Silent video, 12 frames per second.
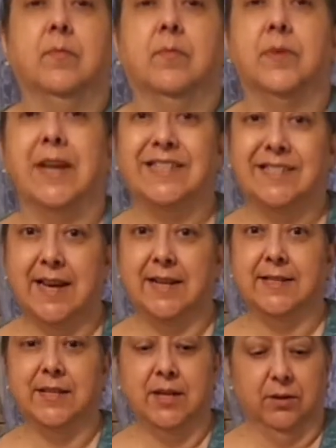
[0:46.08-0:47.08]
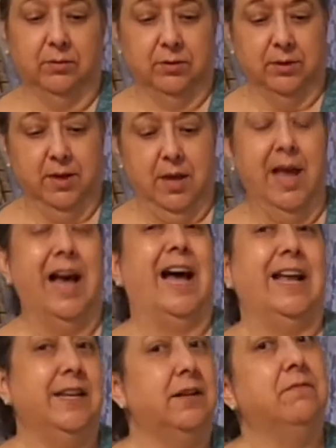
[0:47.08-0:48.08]
That's not sealed.
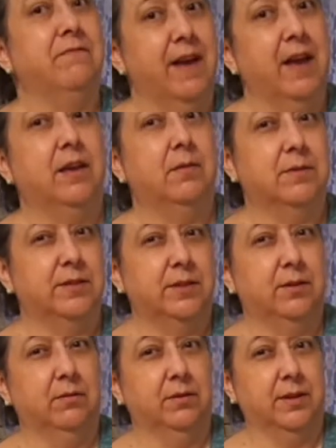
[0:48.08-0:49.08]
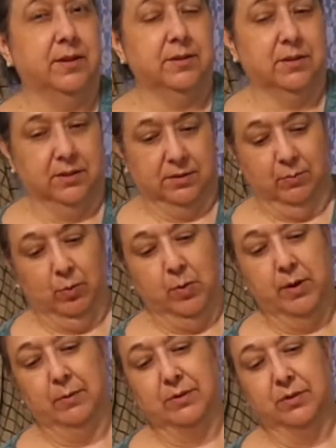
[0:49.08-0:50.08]
I didn't vacuum seal this because number one,
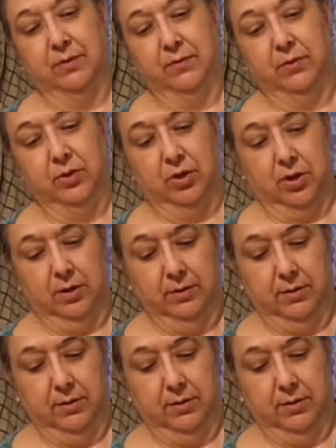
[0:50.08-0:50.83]
it was in a full jar.